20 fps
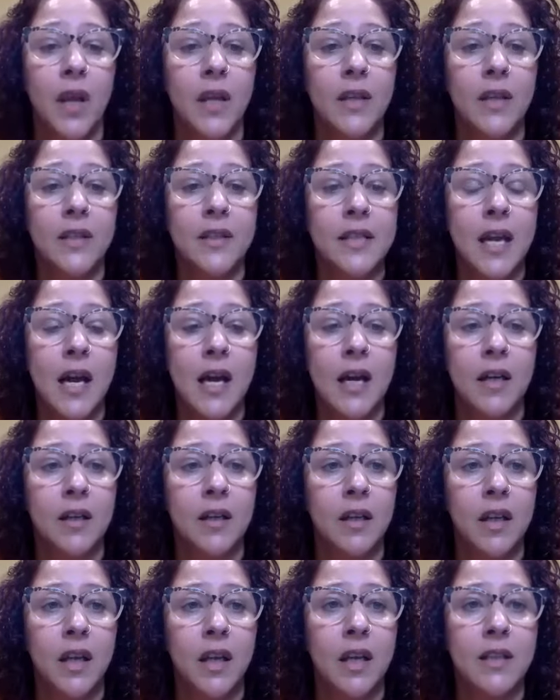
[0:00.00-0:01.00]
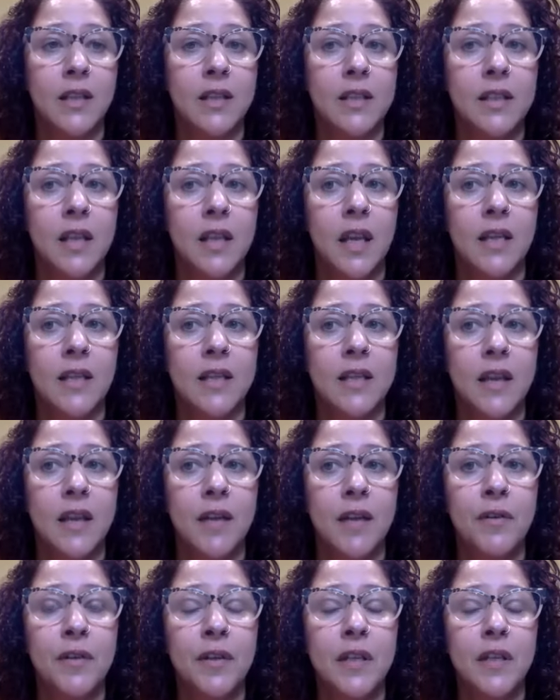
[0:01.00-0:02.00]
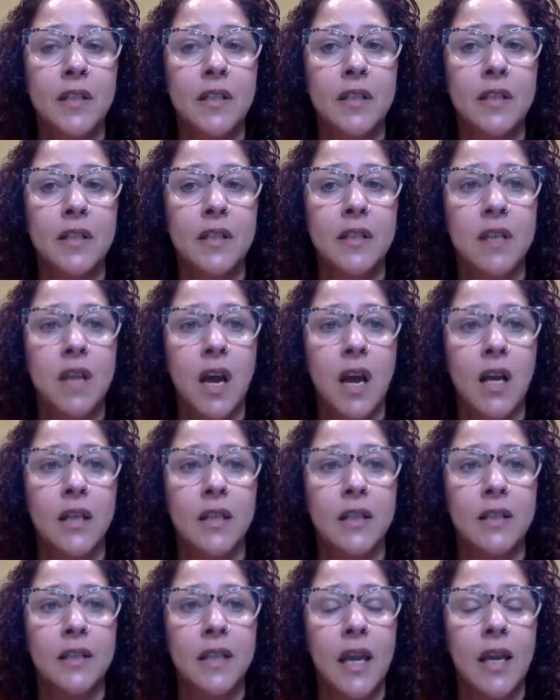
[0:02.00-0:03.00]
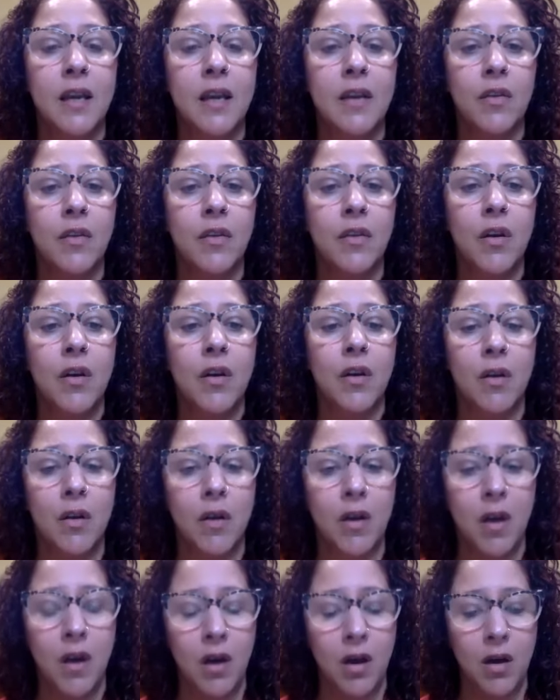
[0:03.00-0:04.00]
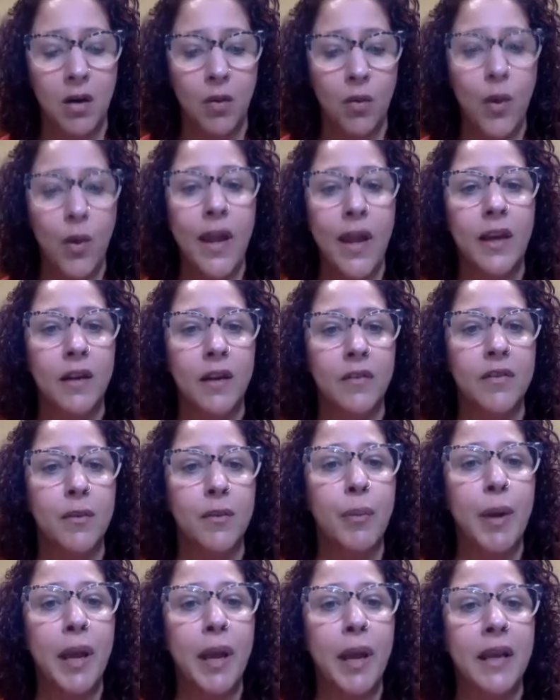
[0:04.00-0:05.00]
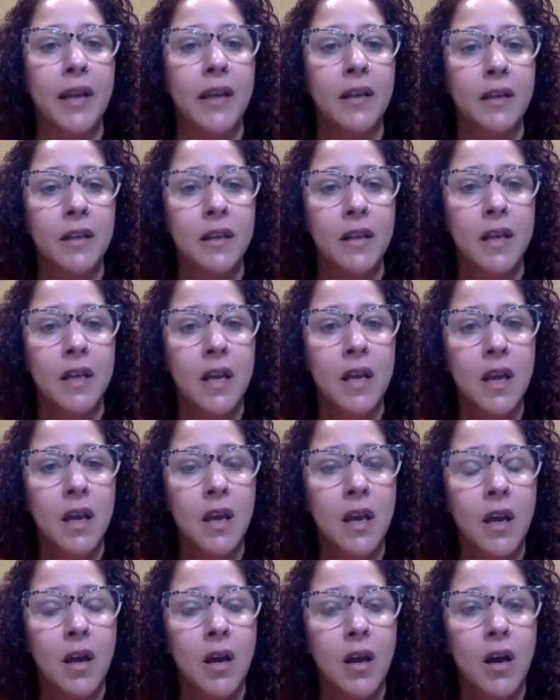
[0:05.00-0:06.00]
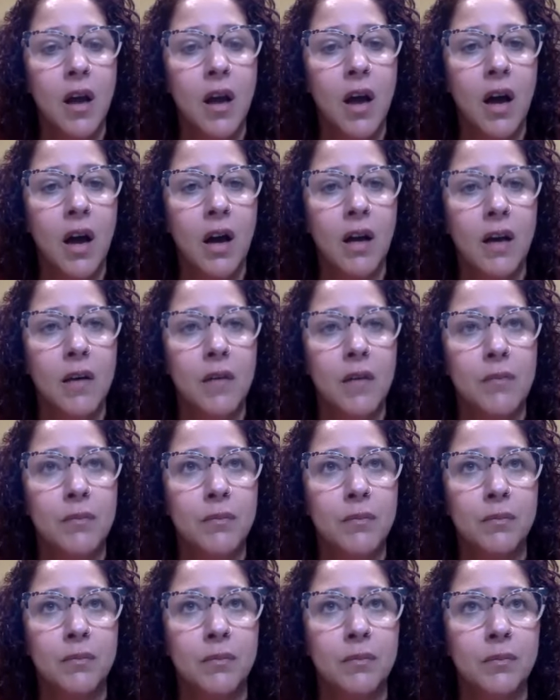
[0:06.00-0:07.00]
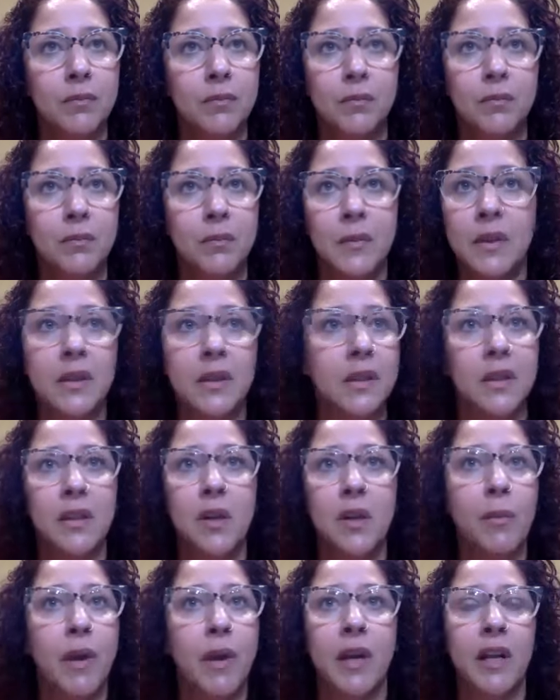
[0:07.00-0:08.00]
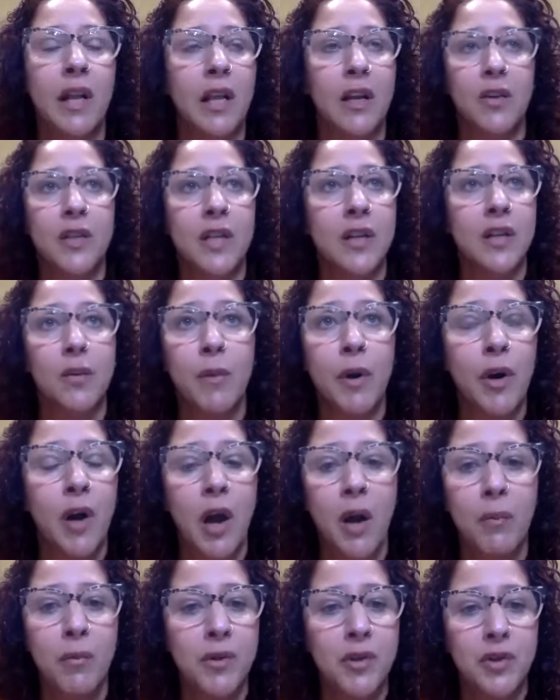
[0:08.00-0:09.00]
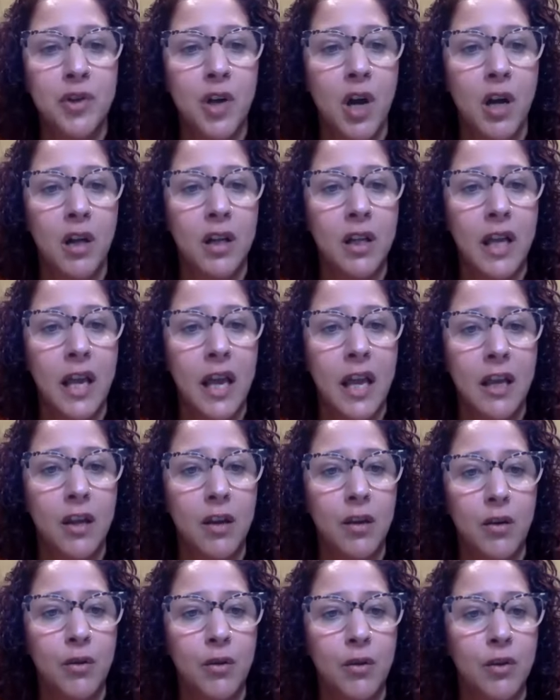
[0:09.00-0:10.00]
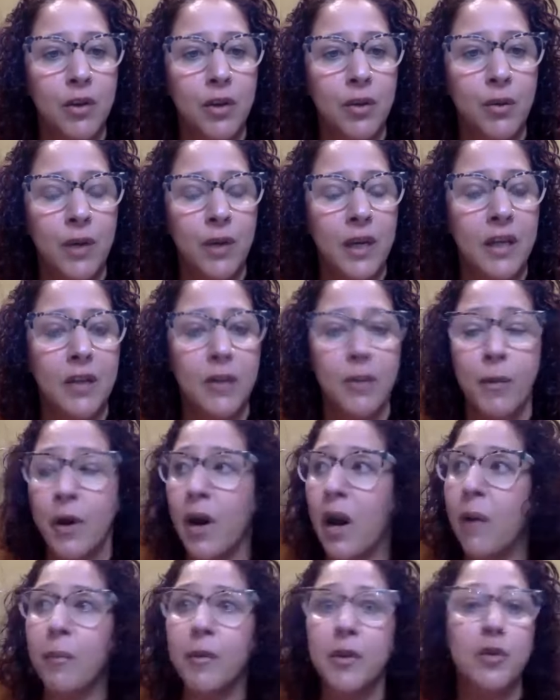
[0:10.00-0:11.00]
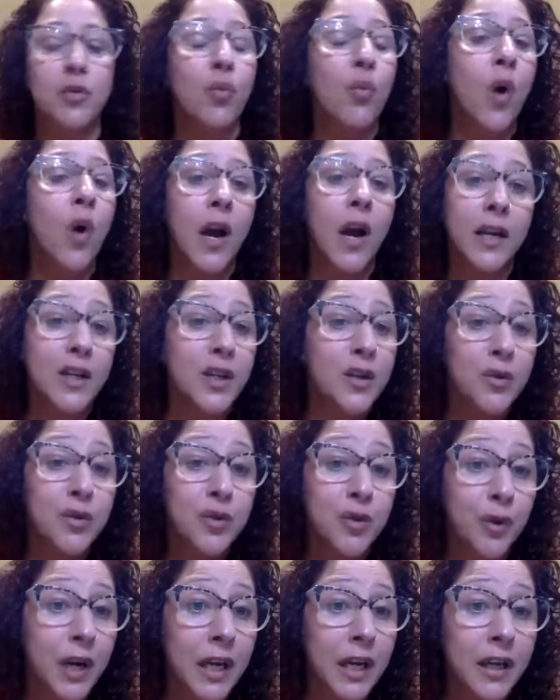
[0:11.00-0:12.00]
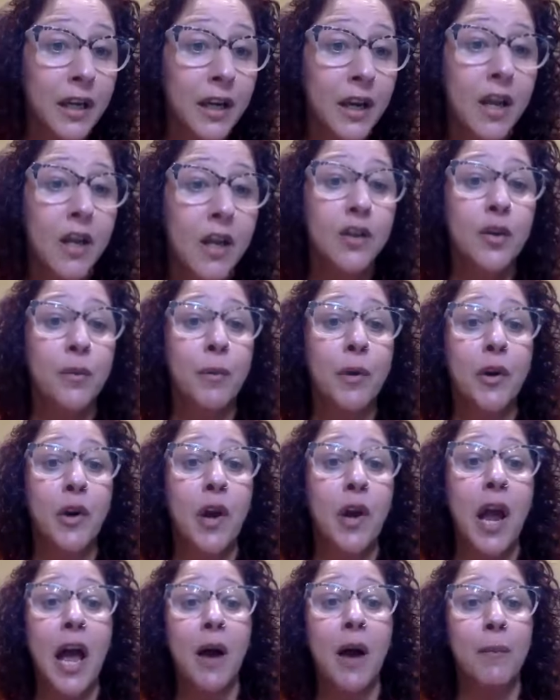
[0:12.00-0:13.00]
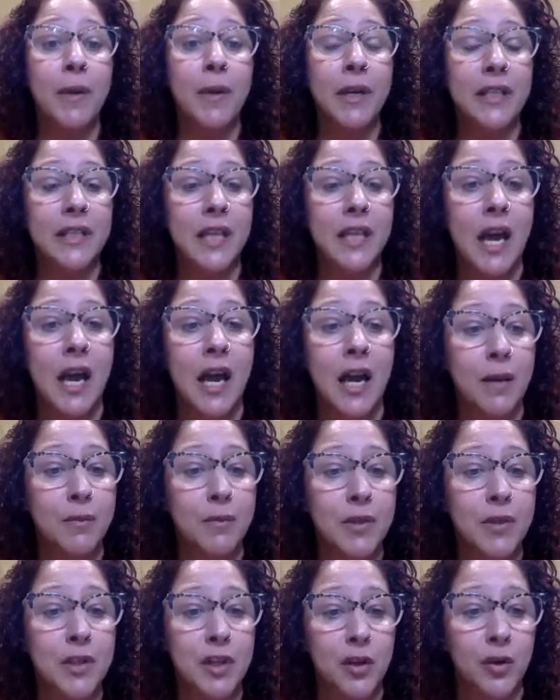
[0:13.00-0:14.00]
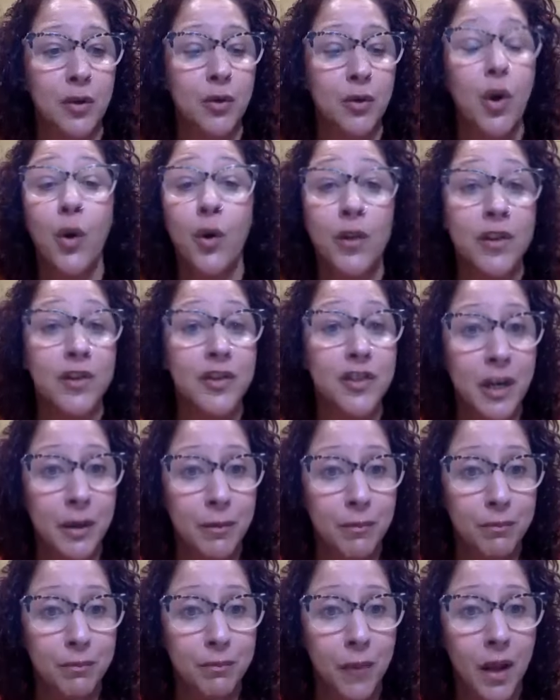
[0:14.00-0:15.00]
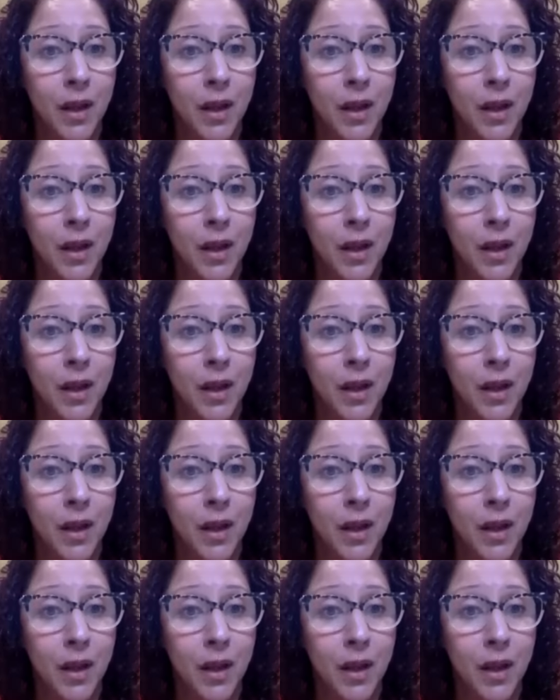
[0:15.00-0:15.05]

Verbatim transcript: it's not it's it definitely does not take the uh, weight of the pain. Um, no matter, like you said, no matter how much chocolate cake you, you eat, no matter how much wine you drink, no matter yeah. how many times you go to the gym,